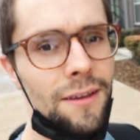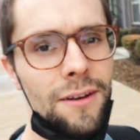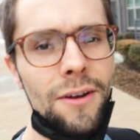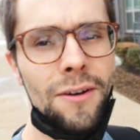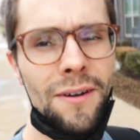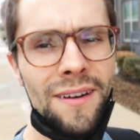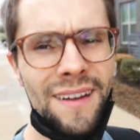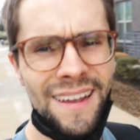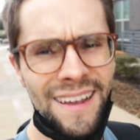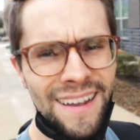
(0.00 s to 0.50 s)
you
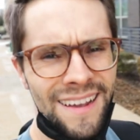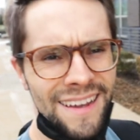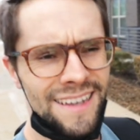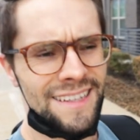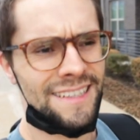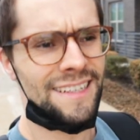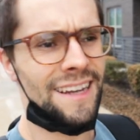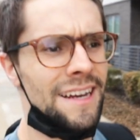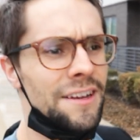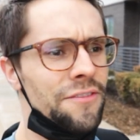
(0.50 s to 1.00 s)
know?
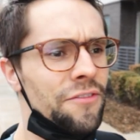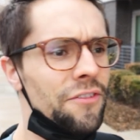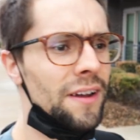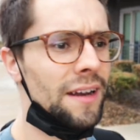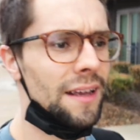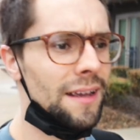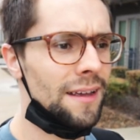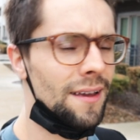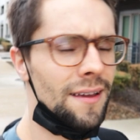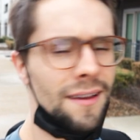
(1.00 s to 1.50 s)
It's kind of
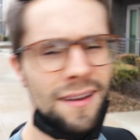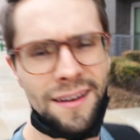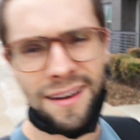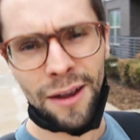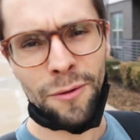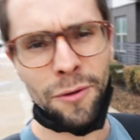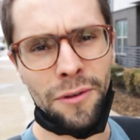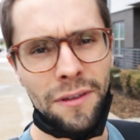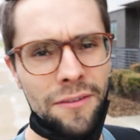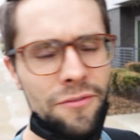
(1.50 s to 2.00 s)
funny,
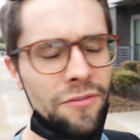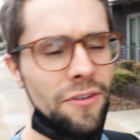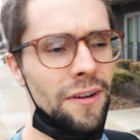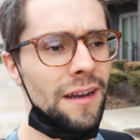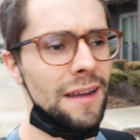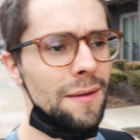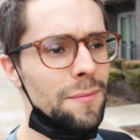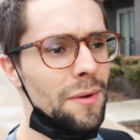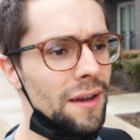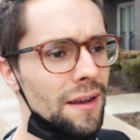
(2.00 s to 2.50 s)
not really
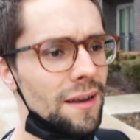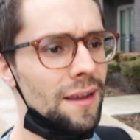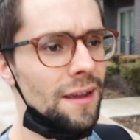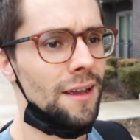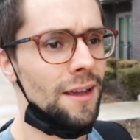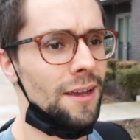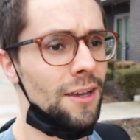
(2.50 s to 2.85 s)
funny, but